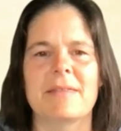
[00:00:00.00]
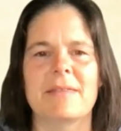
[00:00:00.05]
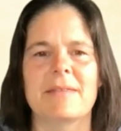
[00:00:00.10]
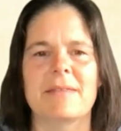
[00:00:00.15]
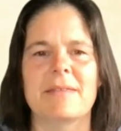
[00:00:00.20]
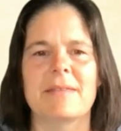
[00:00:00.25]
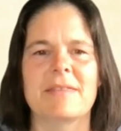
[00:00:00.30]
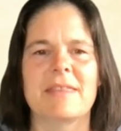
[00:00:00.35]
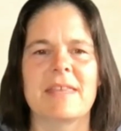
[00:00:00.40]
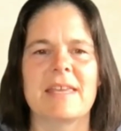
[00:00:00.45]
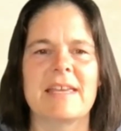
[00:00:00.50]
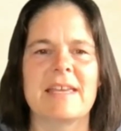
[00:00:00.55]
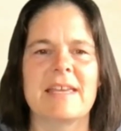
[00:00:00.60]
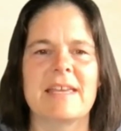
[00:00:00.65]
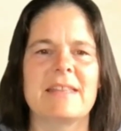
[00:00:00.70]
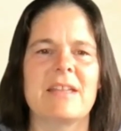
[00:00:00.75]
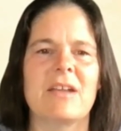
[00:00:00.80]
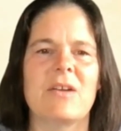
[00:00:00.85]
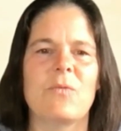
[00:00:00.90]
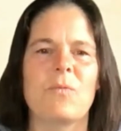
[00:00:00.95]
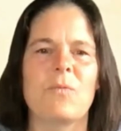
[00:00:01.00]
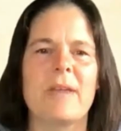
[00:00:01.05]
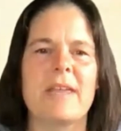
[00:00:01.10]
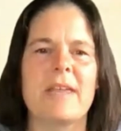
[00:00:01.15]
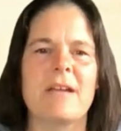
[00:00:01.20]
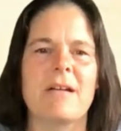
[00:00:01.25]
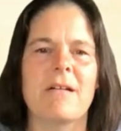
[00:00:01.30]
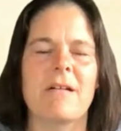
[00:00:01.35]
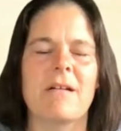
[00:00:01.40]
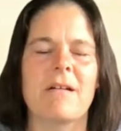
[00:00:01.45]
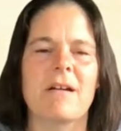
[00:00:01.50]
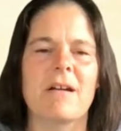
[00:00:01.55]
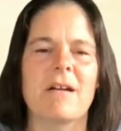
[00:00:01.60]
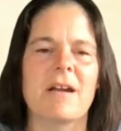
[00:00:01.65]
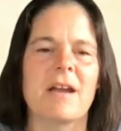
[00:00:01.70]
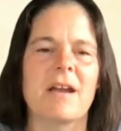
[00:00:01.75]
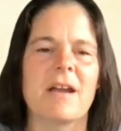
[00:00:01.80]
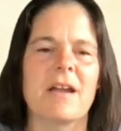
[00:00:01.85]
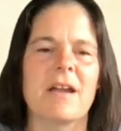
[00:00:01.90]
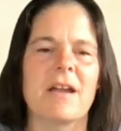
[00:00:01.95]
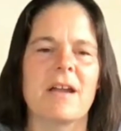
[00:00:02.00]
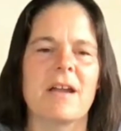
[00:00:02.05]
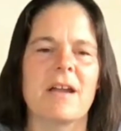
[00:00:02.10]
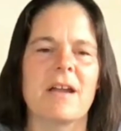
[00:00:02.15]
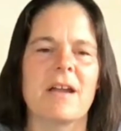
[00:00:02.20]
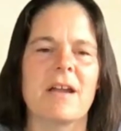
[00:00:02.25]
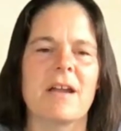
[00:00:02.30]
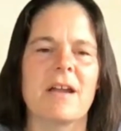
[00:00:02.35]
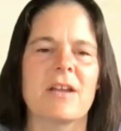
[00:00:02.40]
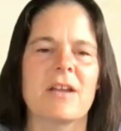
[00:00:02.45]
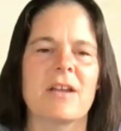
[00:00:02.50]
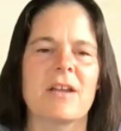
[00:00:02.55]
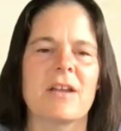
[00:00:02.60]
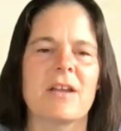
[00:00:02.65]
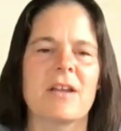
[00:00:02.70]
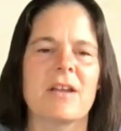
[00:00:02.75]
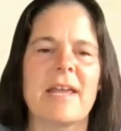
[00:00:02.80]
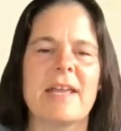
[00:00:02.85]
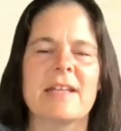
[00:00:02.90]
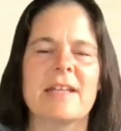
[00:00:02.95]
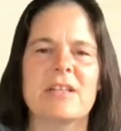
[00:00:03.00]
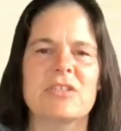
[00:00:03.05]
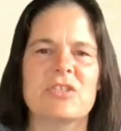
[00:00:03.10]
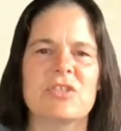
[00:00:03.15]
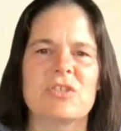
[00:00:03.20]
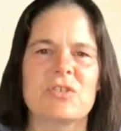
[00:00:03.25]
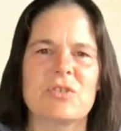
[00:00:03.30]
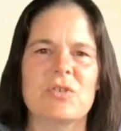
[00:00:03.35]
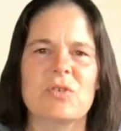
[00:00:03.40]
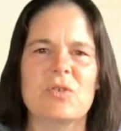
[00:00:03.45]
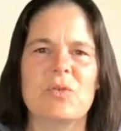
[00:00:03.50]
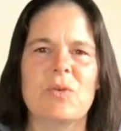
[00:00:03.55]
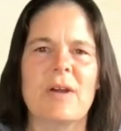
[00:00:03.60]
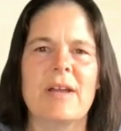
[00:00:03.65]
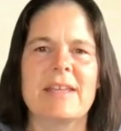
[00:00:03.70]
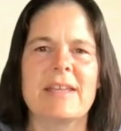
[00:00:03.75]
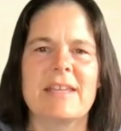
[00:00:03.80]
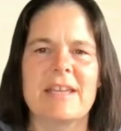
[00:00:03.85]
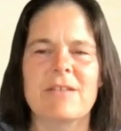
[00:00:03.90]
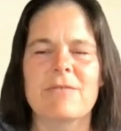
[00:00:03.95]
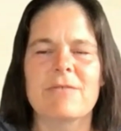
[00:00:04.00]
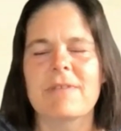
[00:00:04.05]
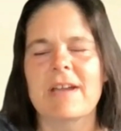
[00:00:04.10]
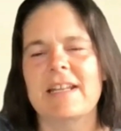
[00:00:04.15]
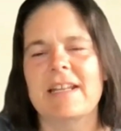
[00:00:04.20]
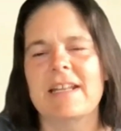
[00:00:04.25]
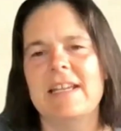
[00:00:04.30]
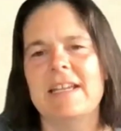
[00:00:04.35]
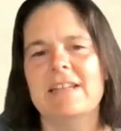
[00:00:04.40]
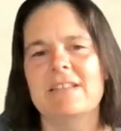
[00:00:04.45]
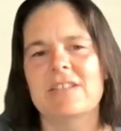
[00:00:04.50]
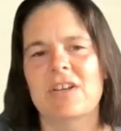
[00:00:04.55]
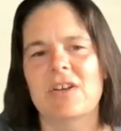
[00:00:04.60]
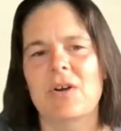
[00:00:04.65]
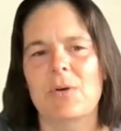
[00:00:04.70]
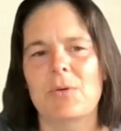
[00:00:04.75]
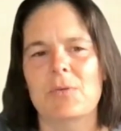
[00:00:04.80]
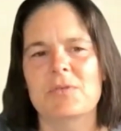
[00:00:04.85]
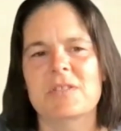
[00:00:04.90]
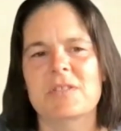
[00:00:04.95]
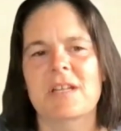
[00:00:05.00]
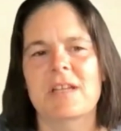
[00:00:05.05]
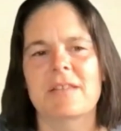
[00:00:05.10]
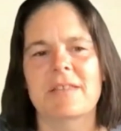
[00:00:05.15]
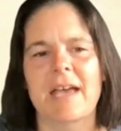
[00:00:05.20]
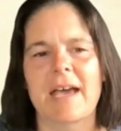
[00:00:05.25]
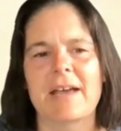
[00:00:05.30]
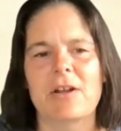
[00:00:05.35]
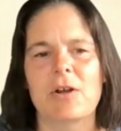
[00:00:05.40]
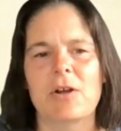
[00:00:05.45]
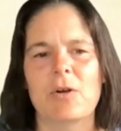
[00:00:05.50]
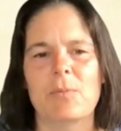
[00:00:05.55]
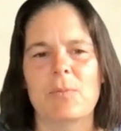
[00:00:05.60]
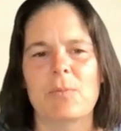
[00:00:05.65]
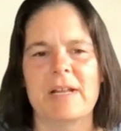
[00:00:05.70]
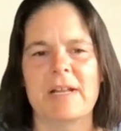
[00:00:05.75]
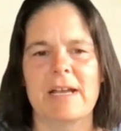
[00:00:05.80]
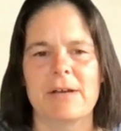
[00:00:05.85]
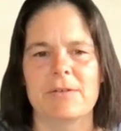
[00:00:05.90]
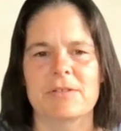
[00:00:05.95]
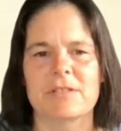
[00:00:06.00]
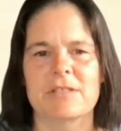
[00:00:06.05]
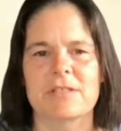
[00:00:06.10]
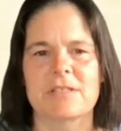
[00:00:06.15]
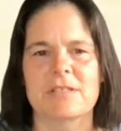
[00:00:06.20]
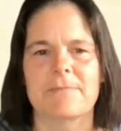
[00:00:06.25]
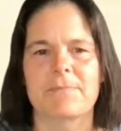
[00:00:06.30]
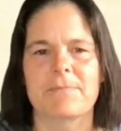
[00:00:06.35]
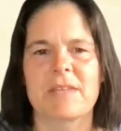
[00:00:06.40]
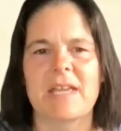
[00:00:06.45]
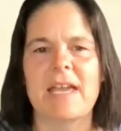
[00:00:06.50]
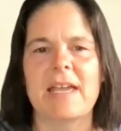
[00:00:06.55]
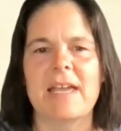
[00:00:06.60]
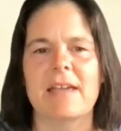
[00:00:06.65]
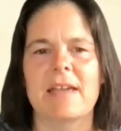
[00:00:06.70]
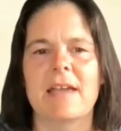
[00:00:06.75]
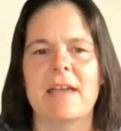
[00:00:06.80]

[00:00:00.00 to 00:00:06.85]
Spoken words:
then we are going to get ready to host that open house. Okay.